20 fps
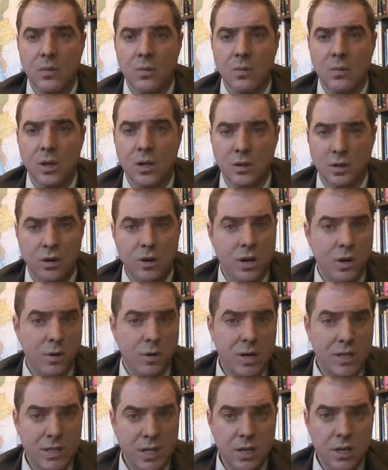We can learn a
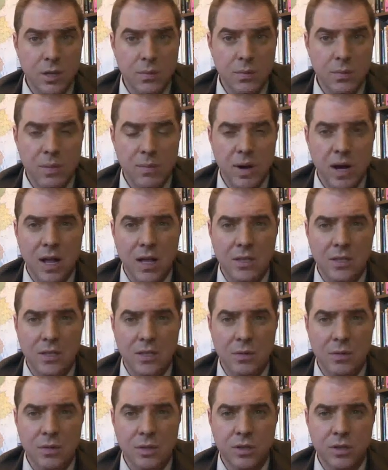great deal about
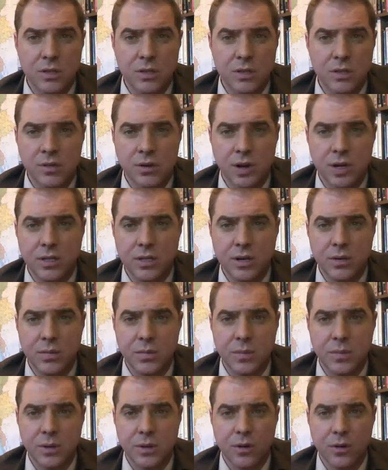policy, we can learn a great deal
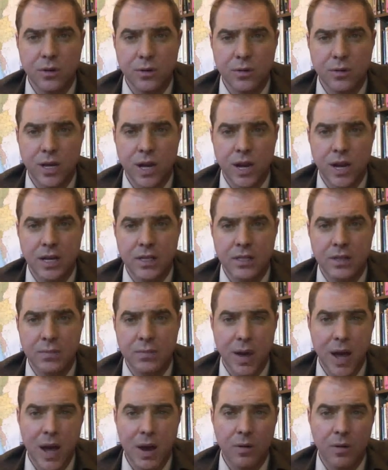about political science
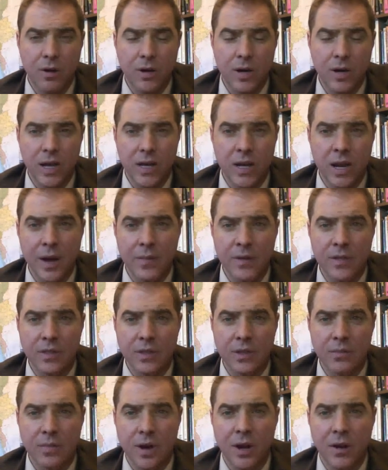and power and
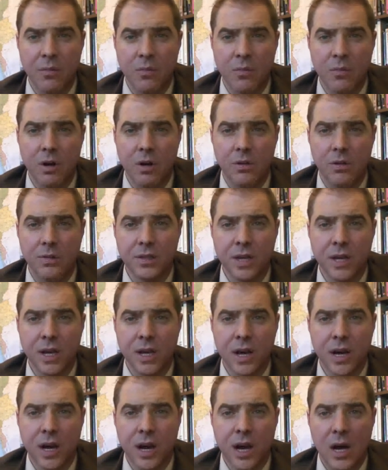economics in the modern world,
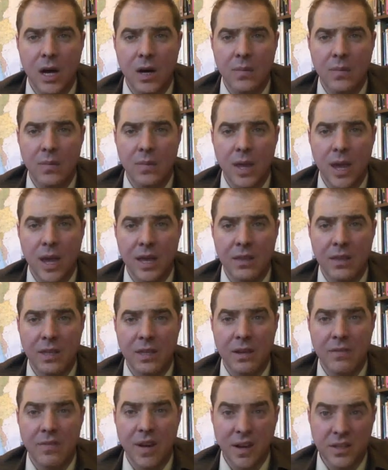and
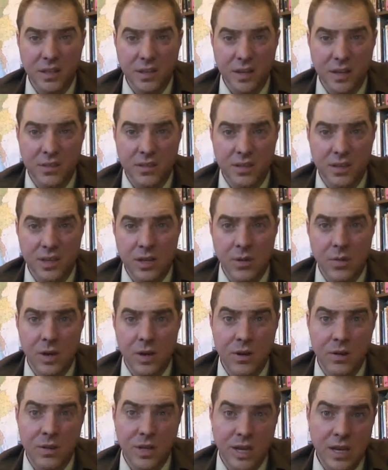the effectiveness of the
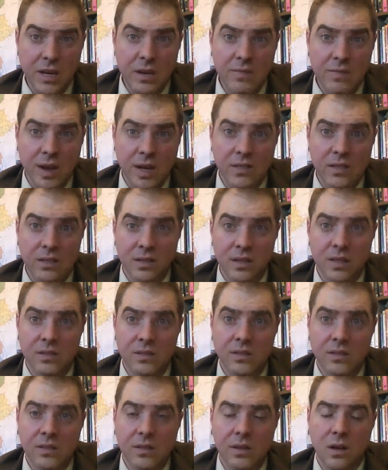UN or the
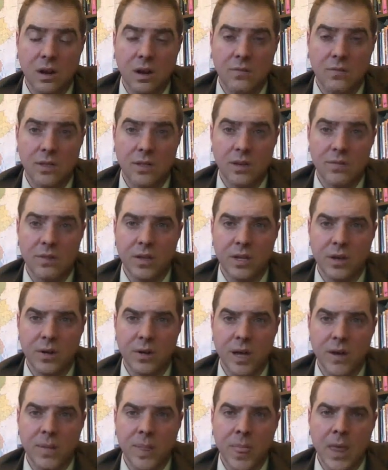ineffectiveness often of the
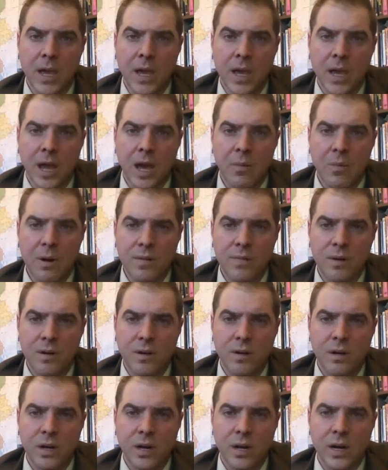UN.
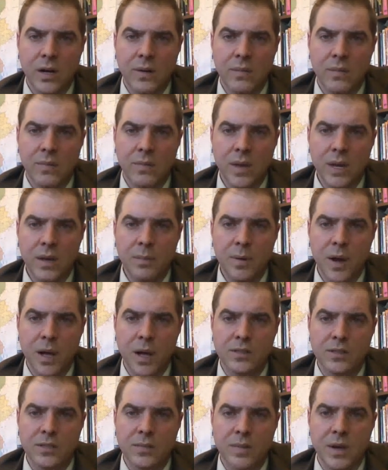However, many
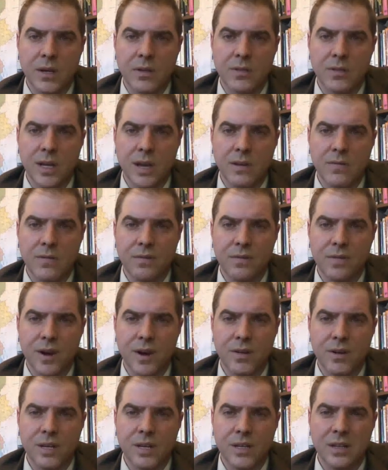policymakers have a
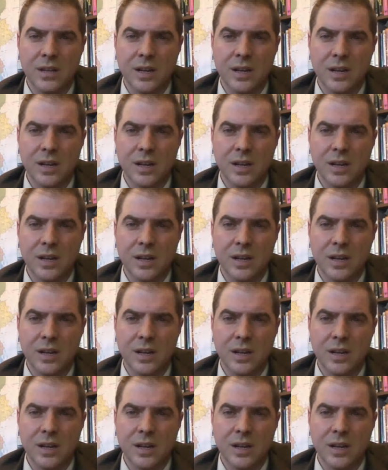very